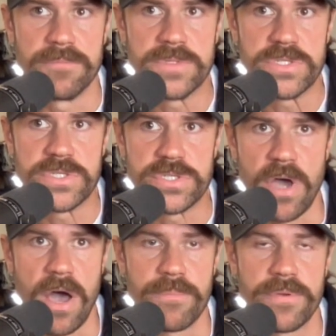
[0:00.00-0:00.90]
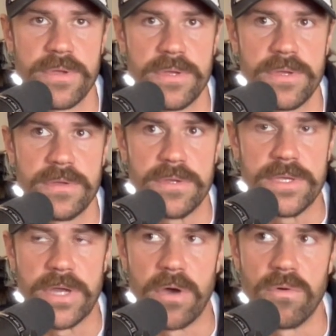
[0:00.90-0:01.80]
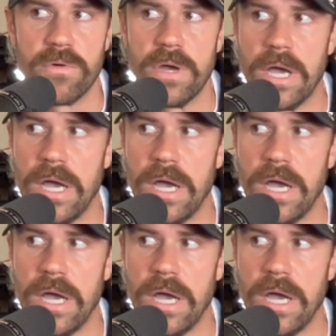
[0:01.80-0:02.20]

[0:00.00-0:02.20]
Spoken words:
stop, you know,